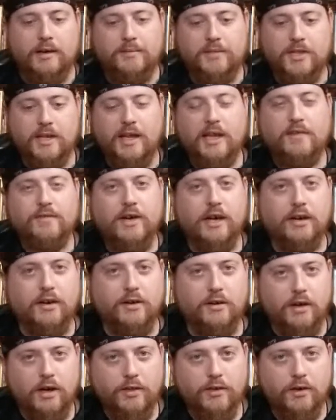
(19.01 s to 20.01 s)
Today I've got
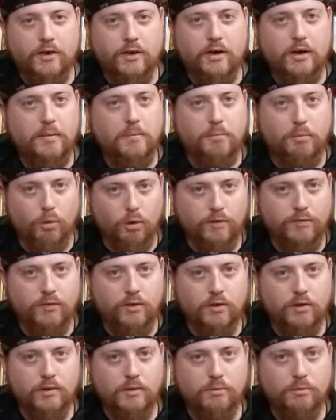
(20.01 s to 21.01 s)
another
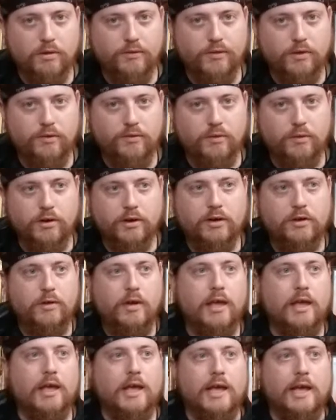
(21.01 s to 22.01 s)
Morpher review for you.